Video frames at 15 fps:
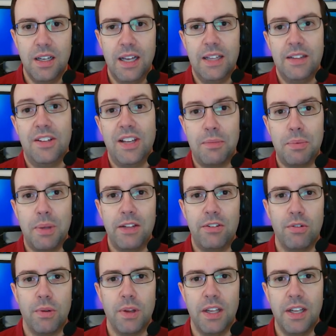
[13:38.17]
and take
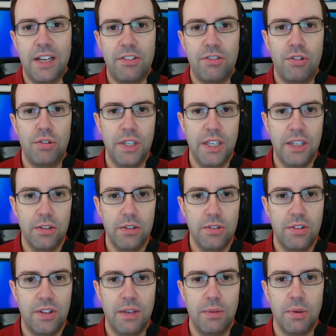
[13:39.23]
place over the next 2
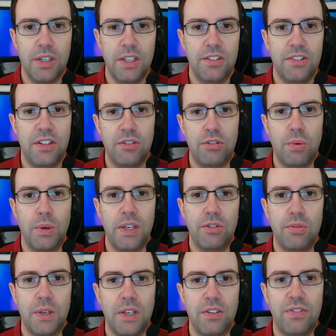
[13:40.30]
years, and then we're going to see in
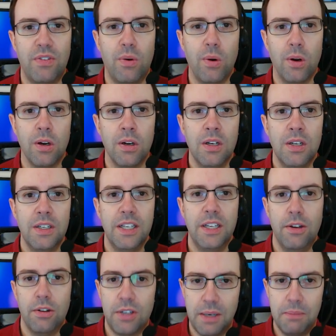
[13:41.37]
2024
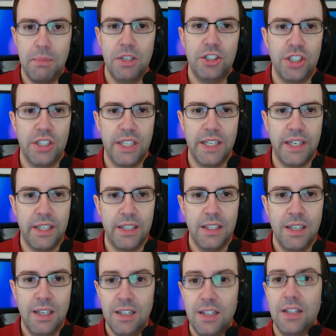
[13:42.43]
commissioning,
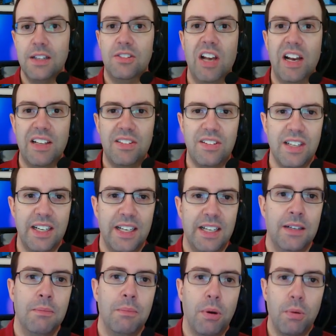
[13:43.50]

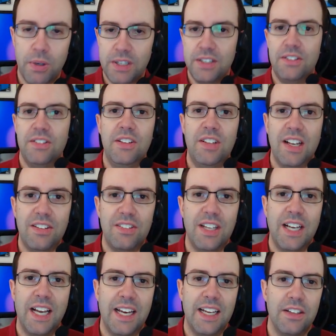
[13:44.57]
testing, but we're going to see
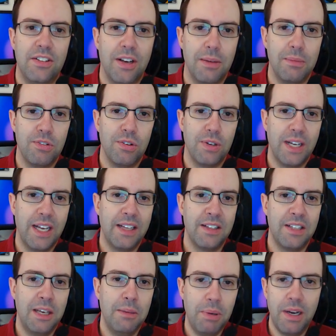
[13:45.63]
testing ahead of time. So
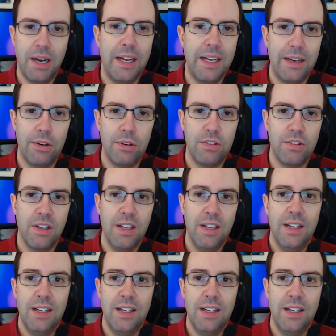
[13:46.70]
again, keep an eye out